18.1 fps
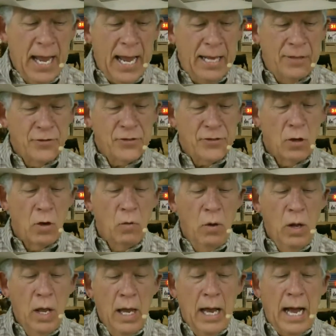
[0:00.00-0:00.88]
And
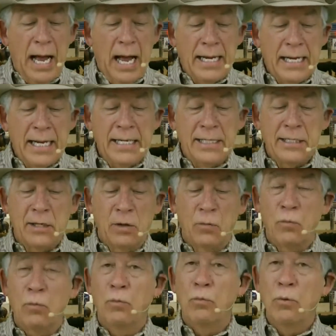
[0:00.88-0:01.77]
so I need
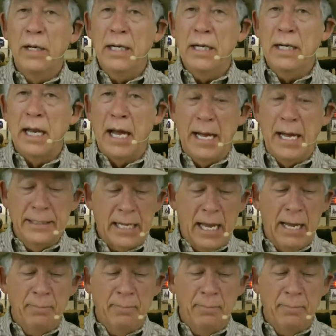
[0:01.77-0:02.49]
to realize